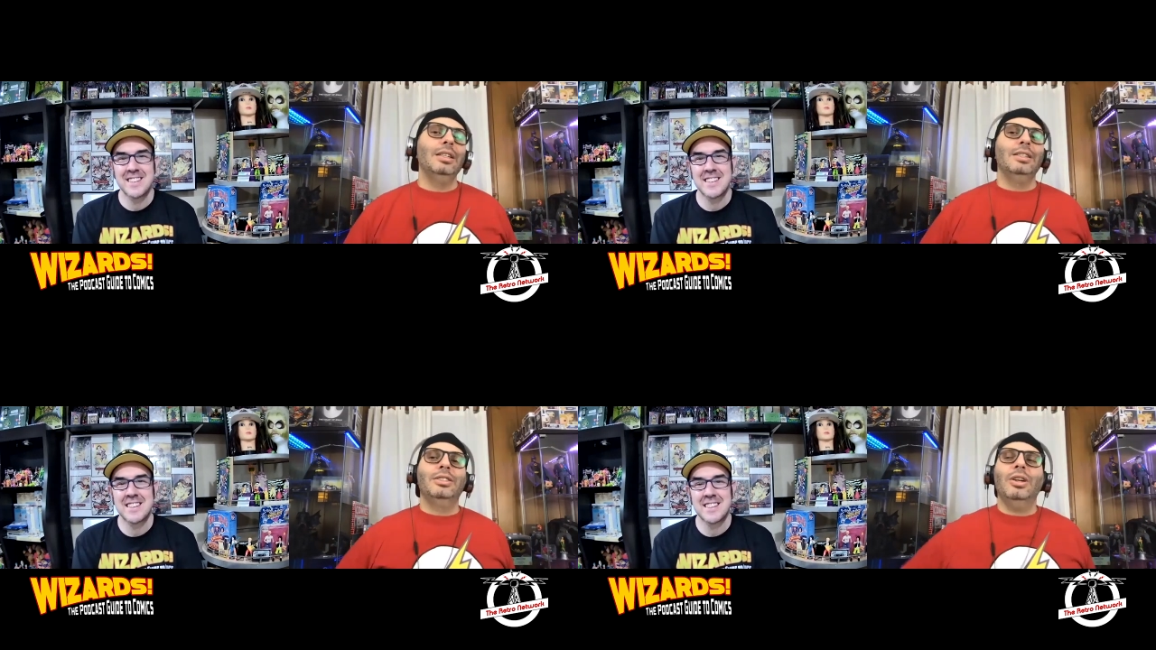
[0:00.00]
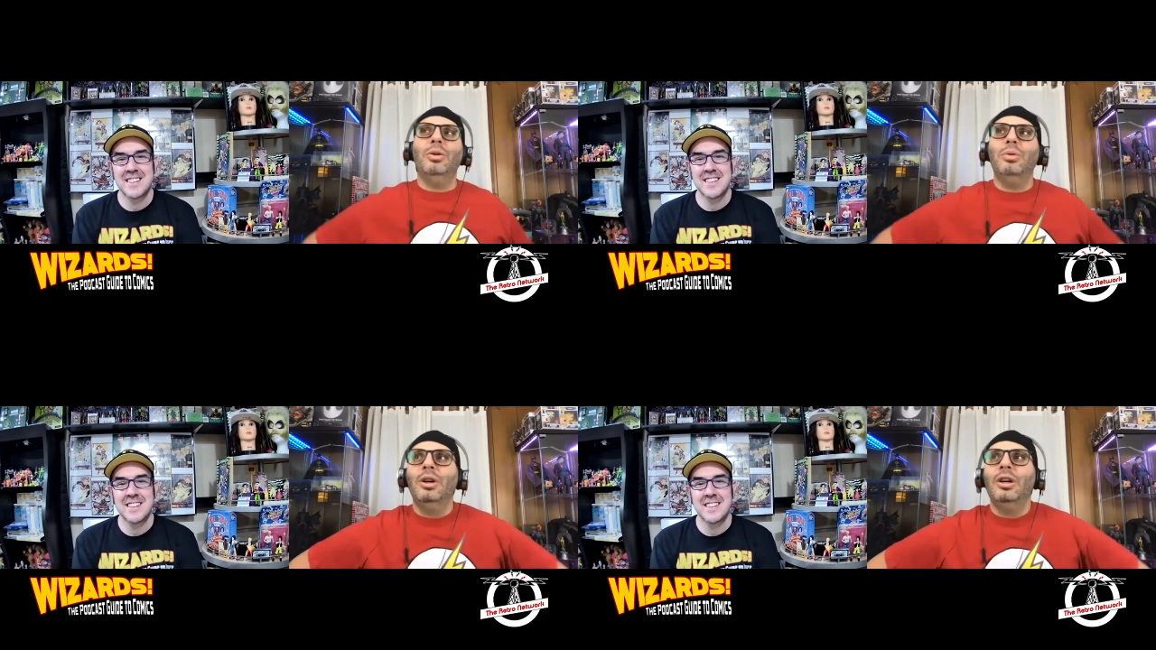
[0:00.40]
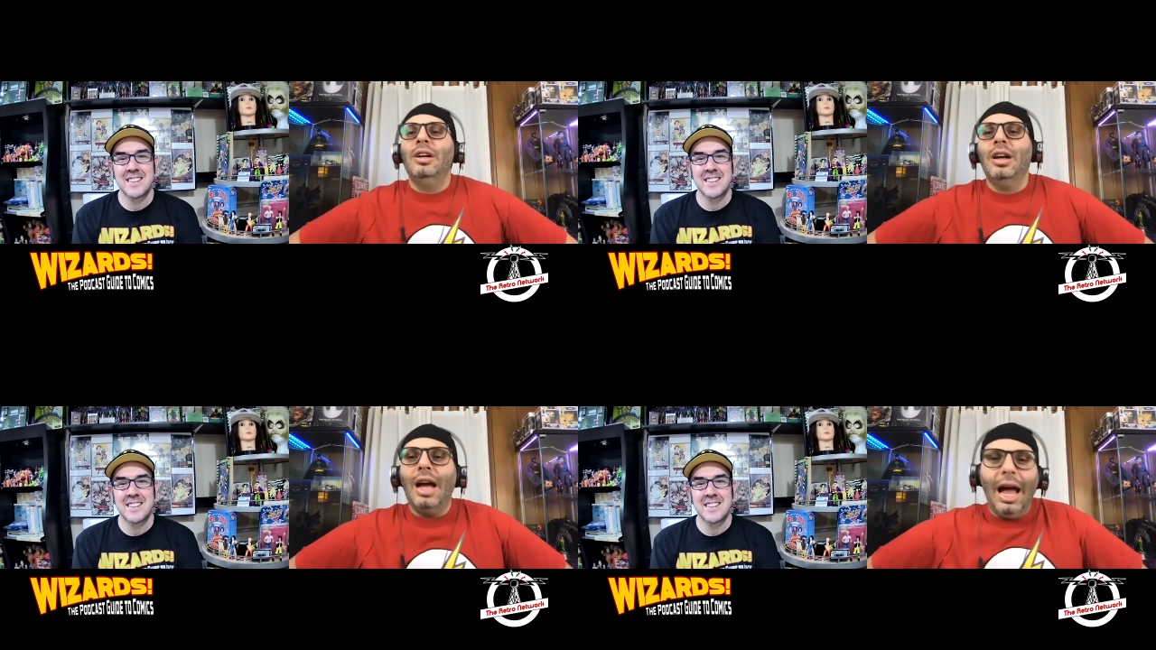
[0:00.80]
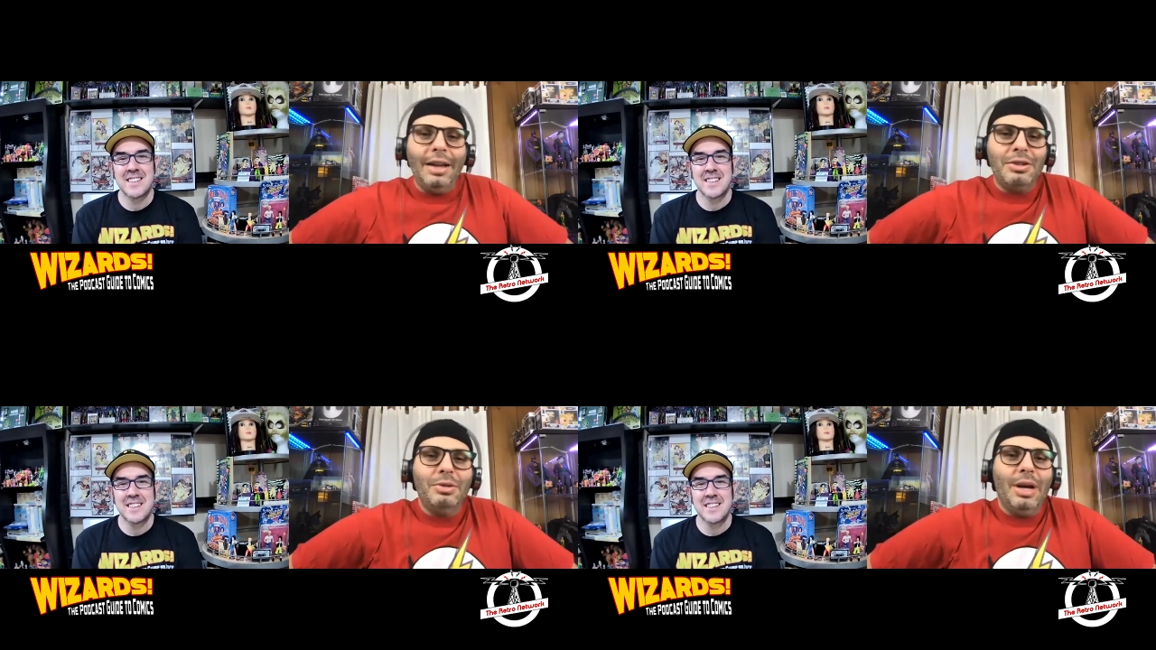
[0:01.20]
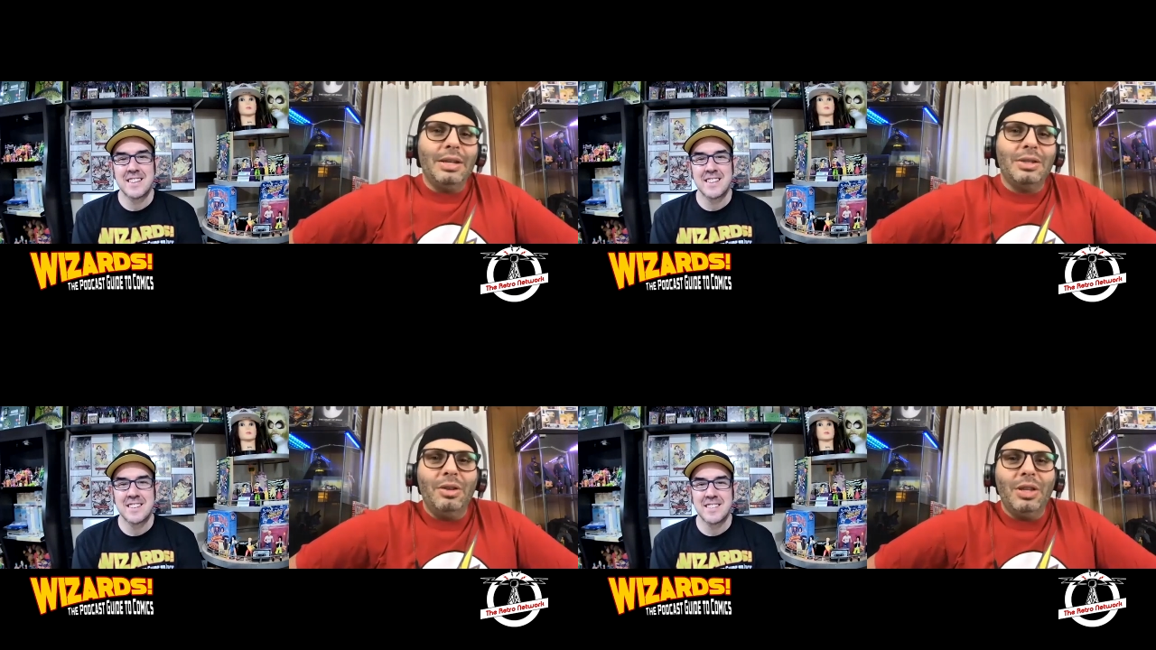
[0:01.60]
Speaker 1: So. As you
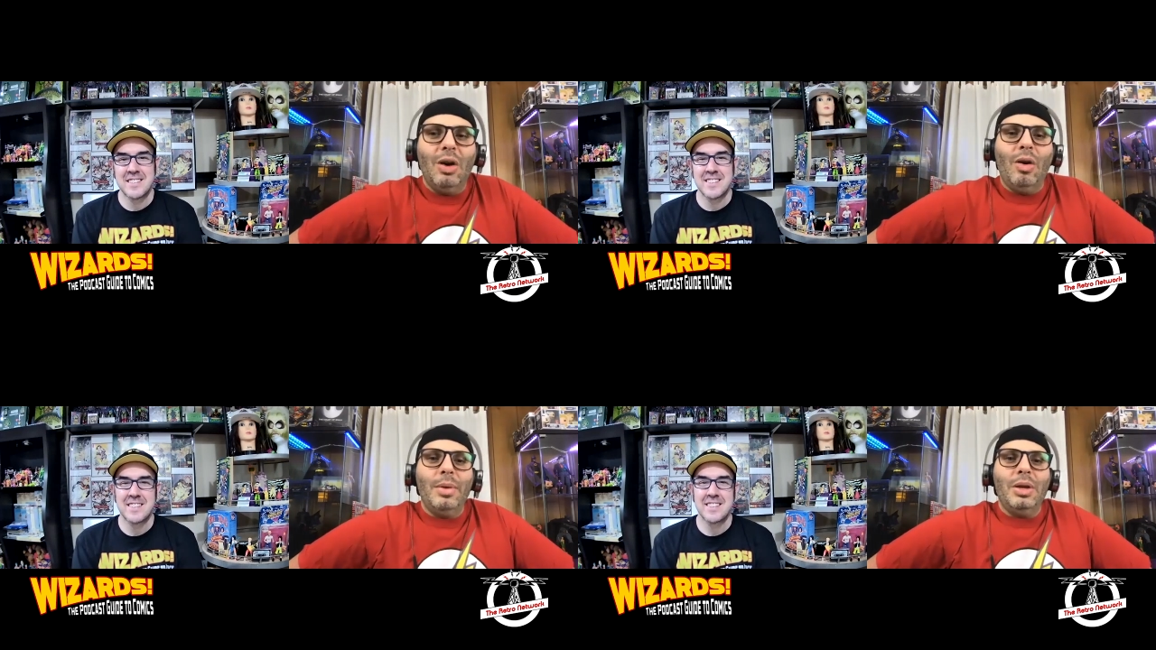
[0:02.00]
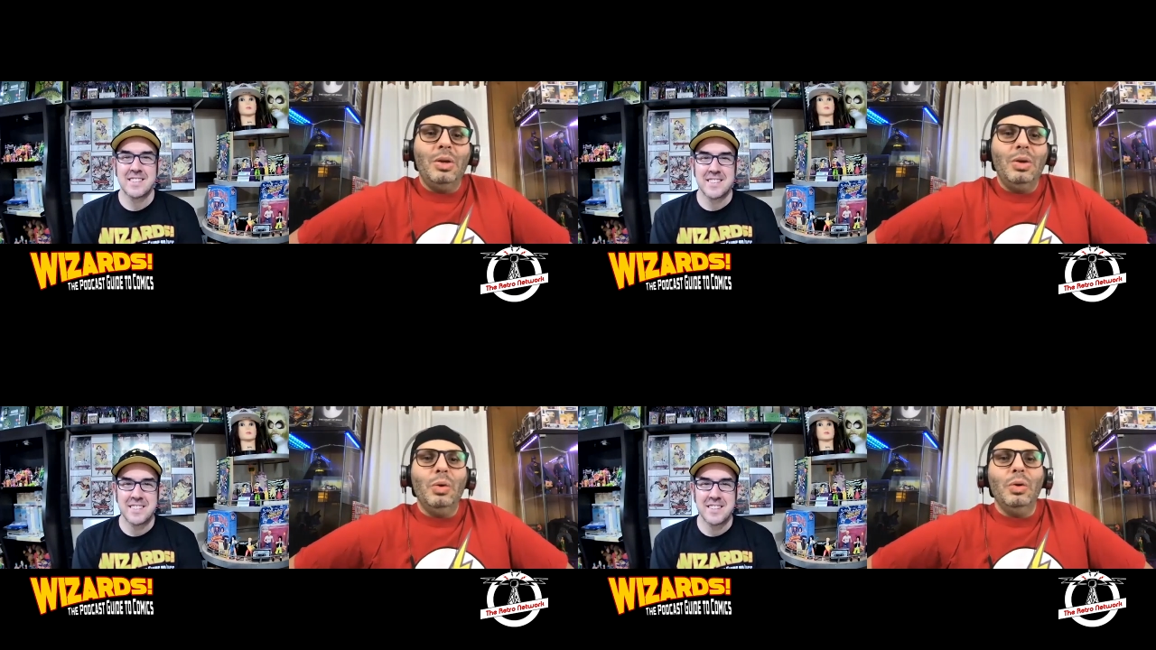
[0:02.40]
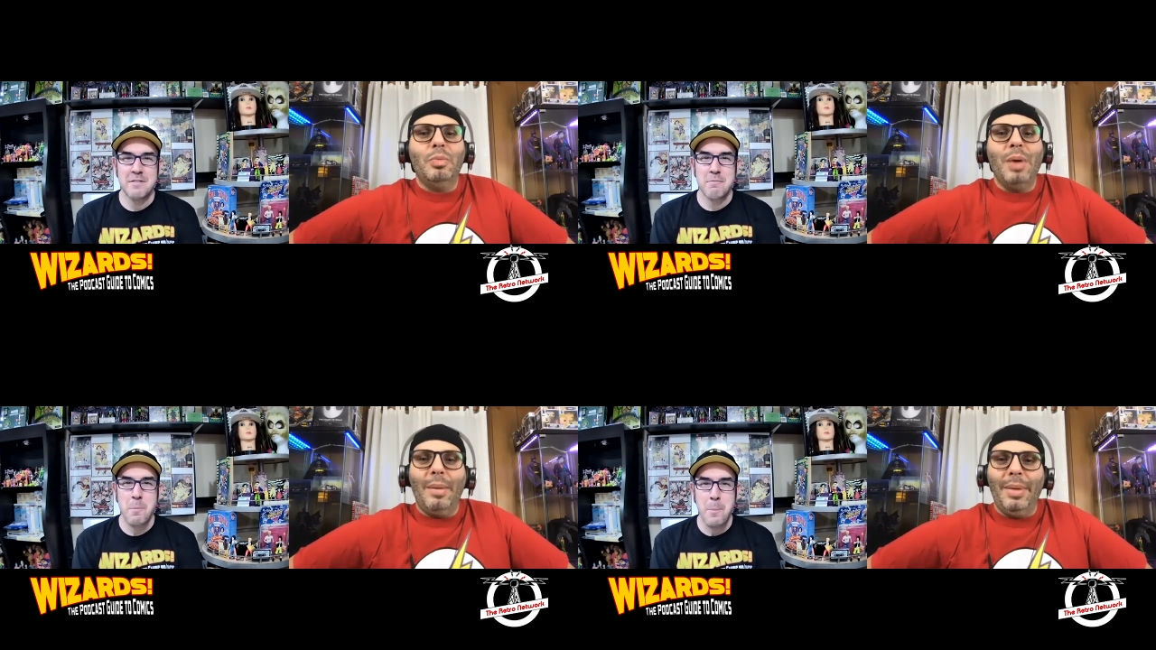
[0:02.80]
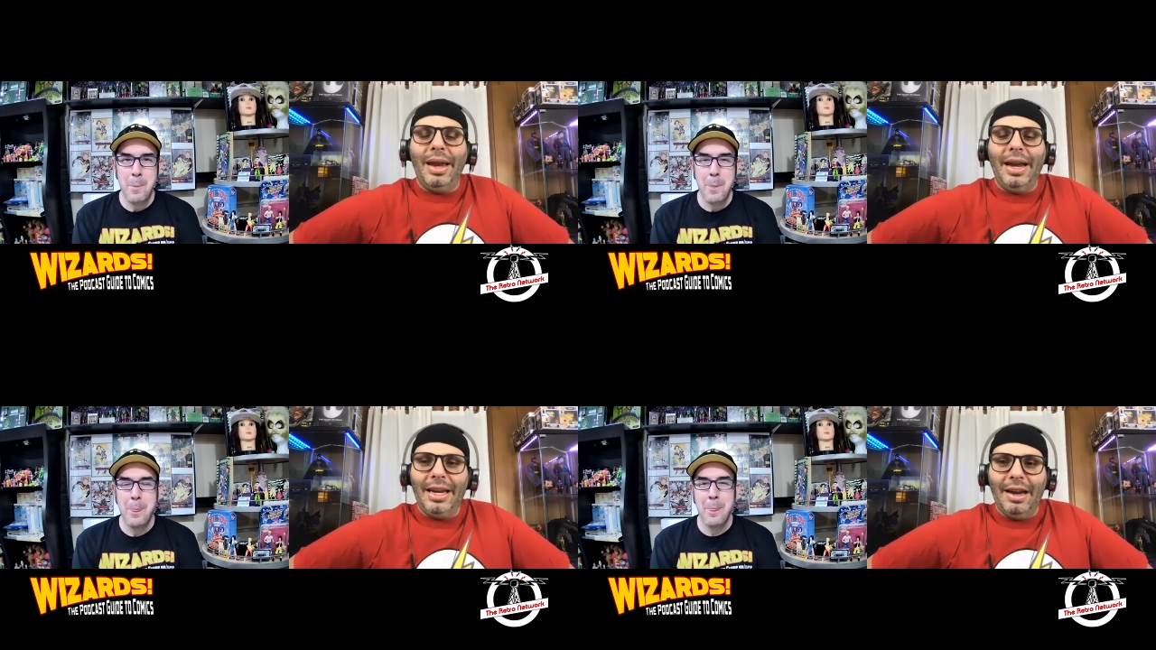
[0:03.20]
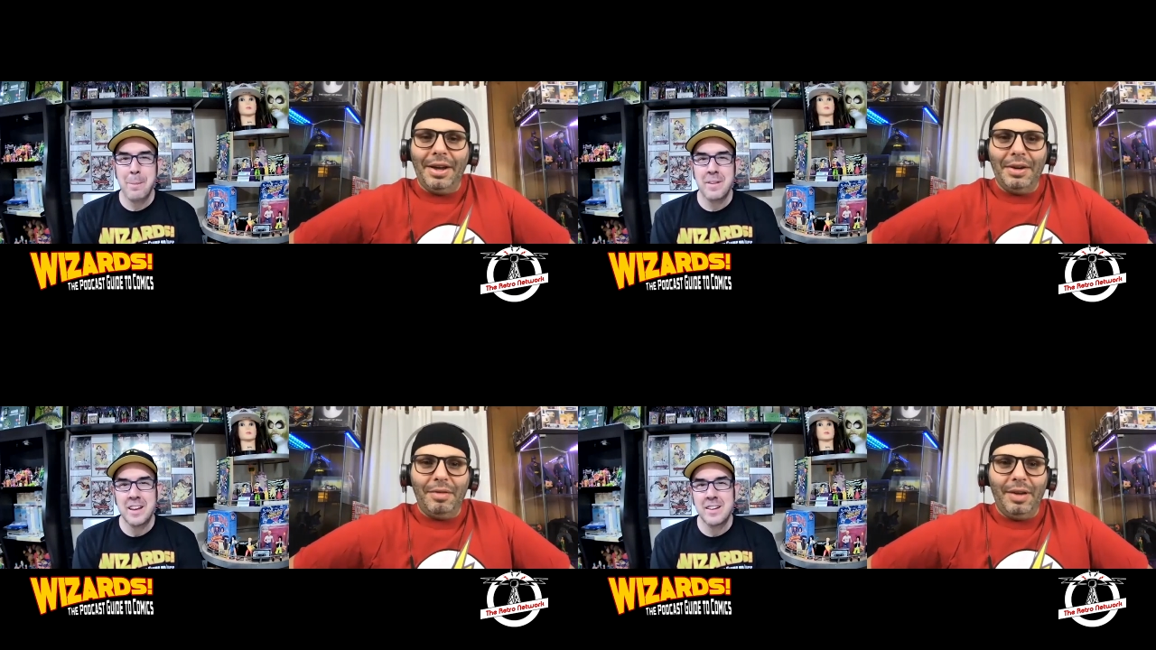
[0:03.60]
guys all know, I'm a huge Batman
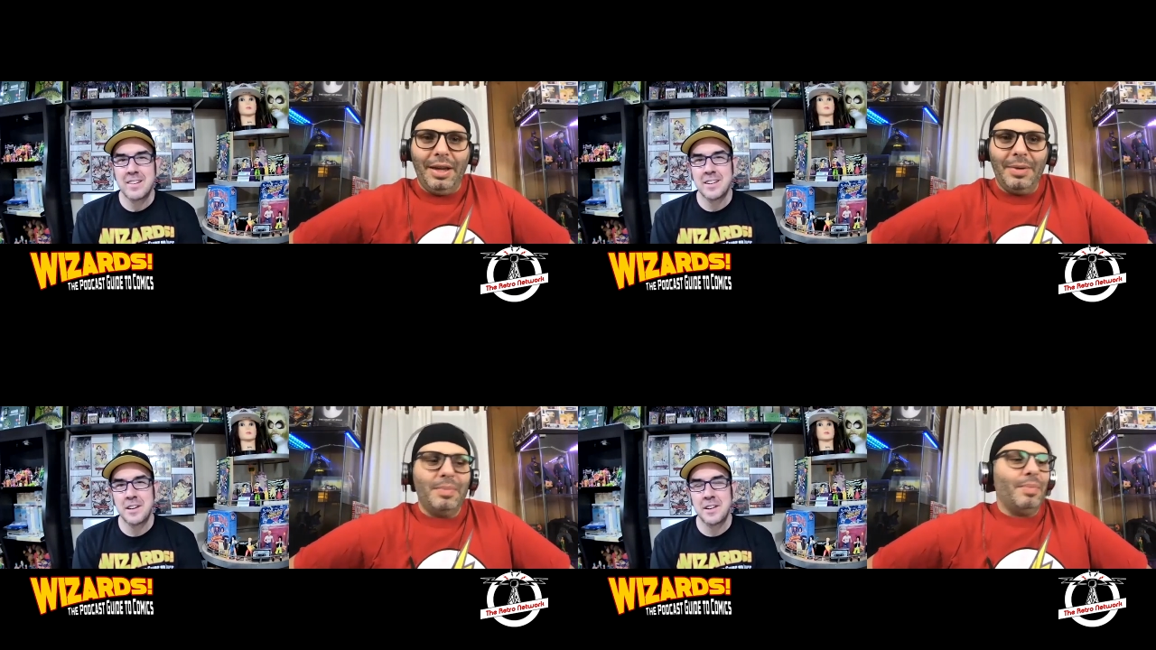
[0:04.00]
'89 fan.